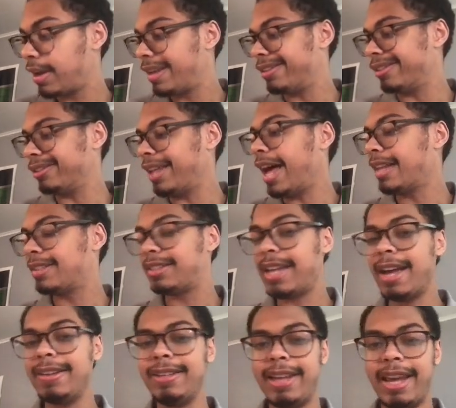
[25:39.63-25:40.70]
In the last
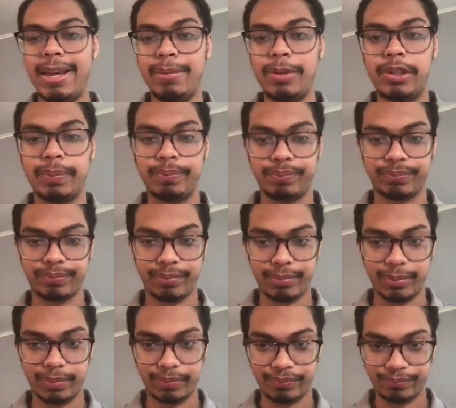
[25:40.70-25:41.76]
10 games,
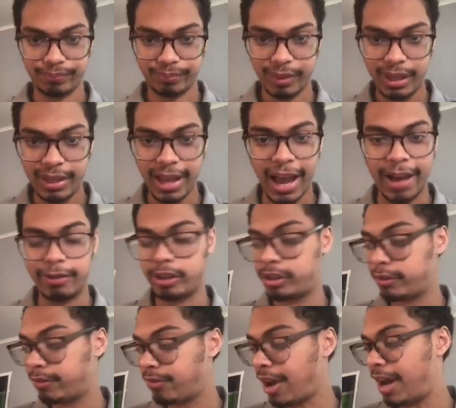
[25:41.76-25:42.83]
he
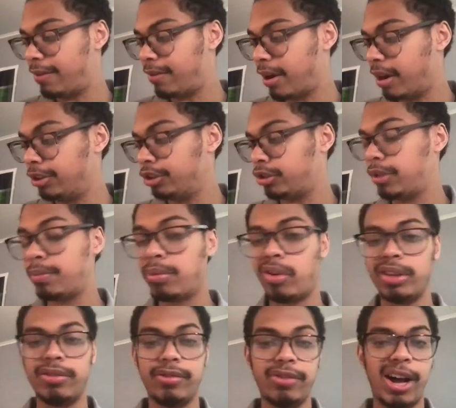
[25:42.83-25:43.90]
averaged
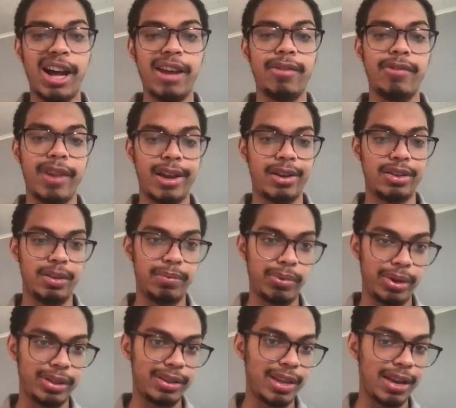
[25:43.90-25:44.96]
500.5 fantasy
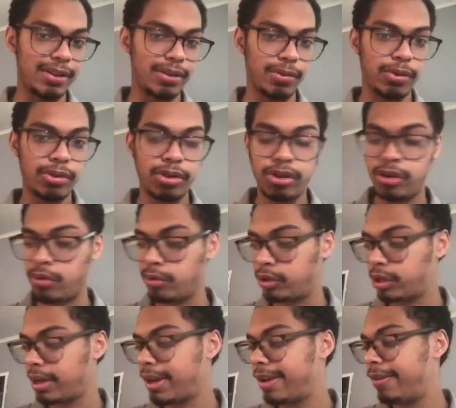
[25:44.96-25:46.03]
points. That is a
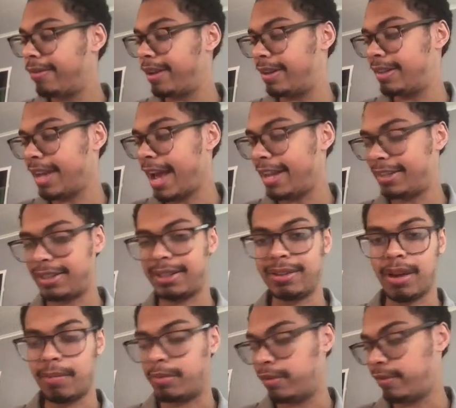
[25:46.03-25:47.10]
huge, fantastic
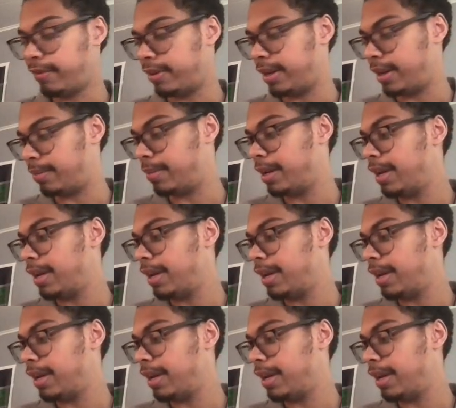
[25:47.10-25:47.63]
number for him.